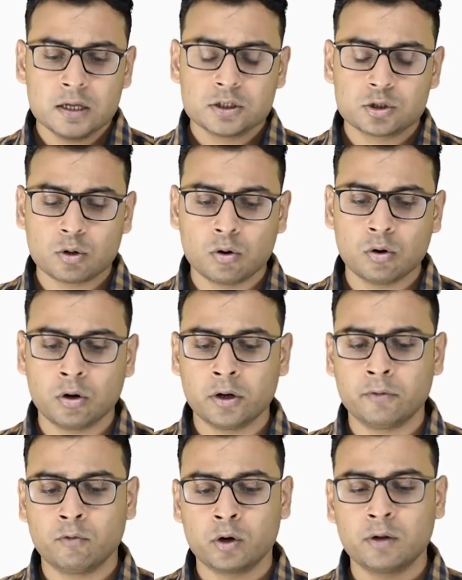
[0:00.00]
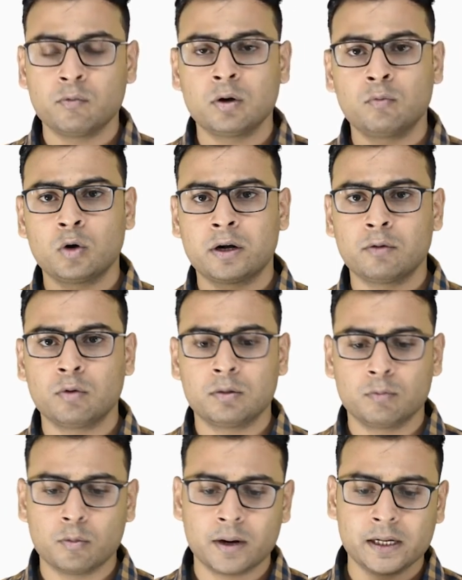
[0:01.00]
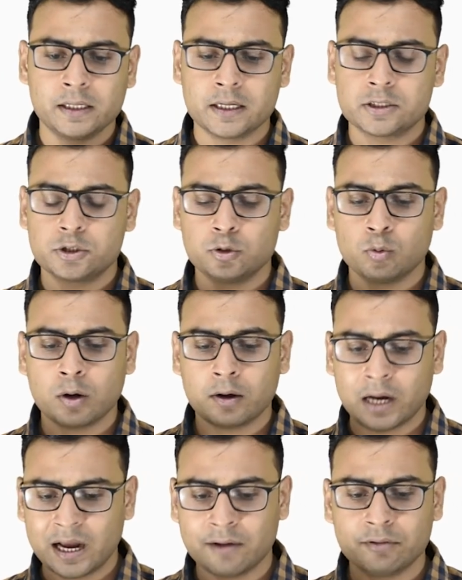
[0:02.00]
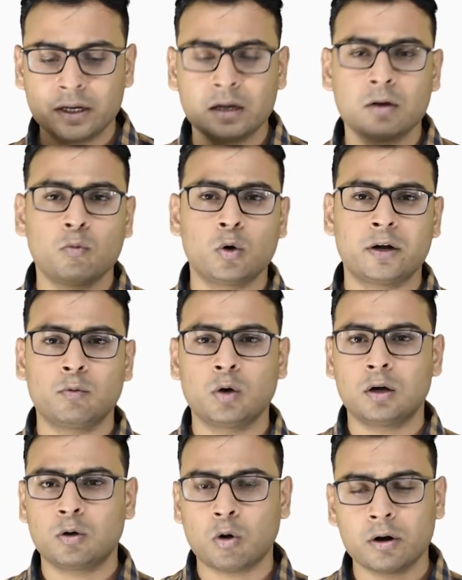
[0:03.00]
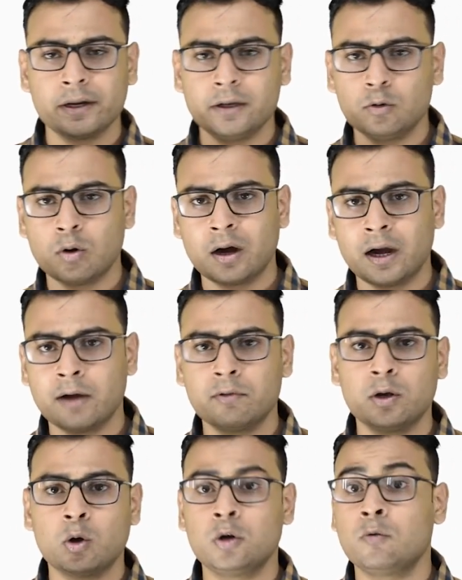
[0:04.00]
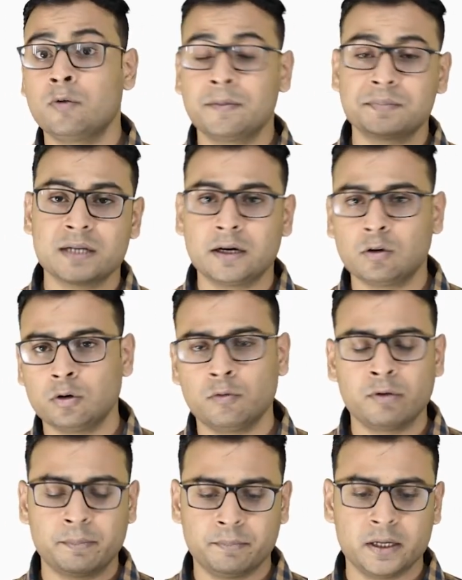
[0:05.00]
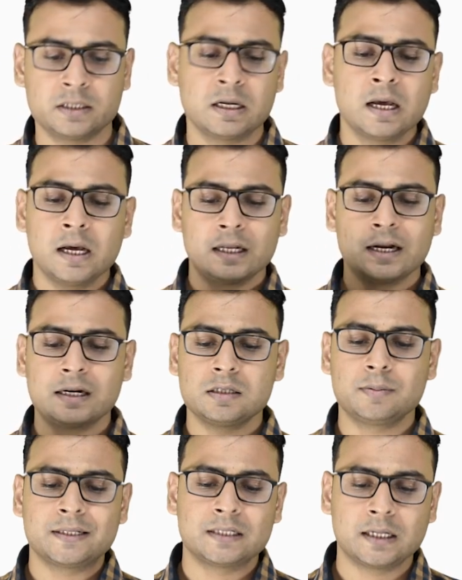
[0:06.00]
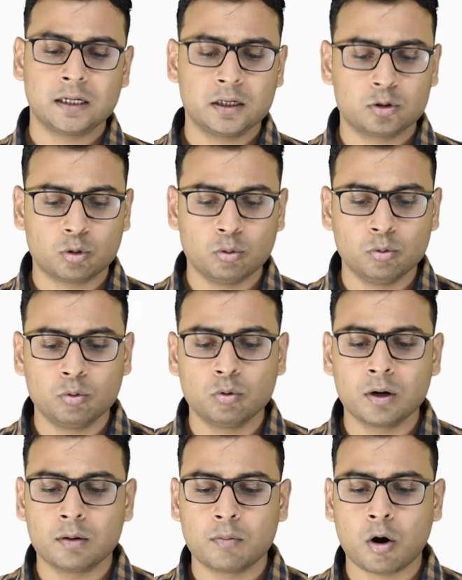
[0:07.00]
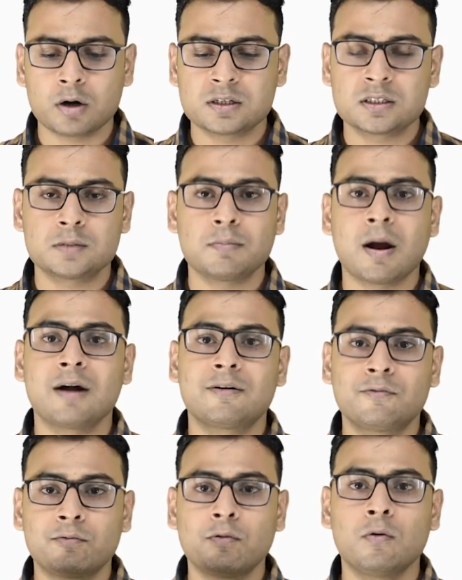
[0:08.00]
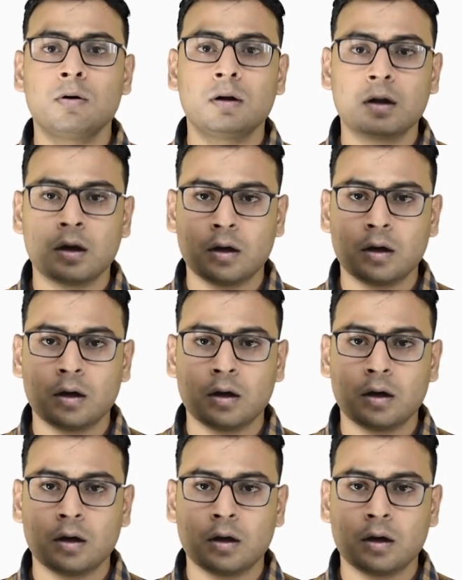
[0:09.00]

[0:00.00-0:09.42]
So whatever mobile tests you are having, whatever crawling you are having on your website, on your web page, that is basically through Googlebot smartphone